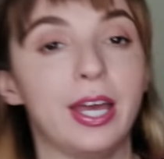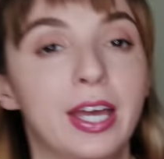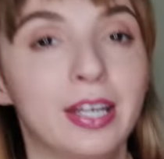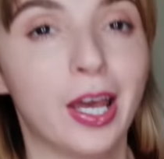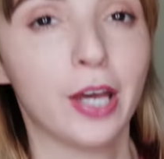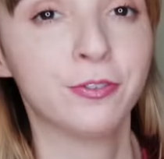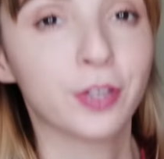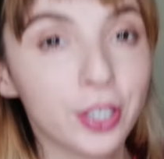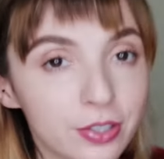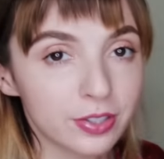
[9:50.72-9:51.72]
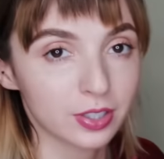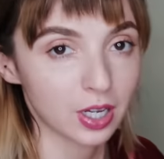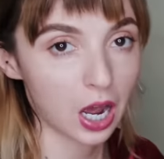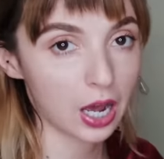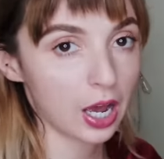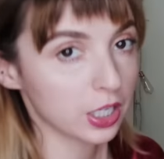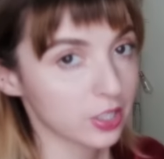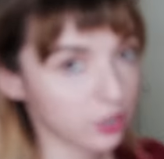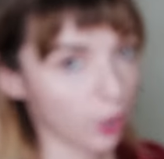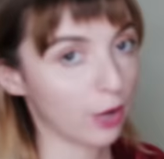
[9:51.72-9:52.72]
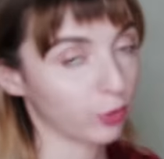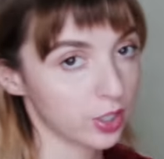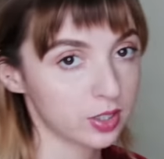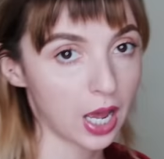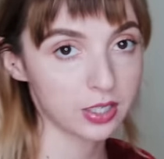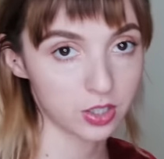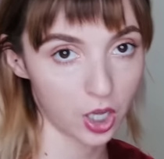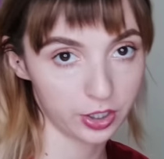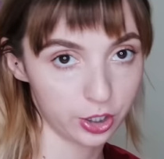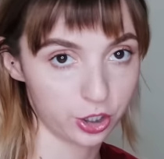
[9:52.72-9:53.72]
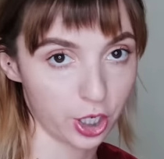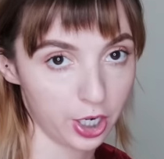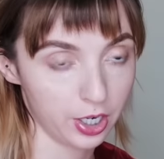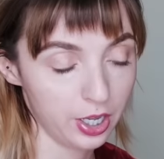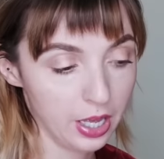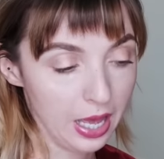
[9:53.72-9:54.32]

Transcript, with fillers: And at first, so at first I saw this shirt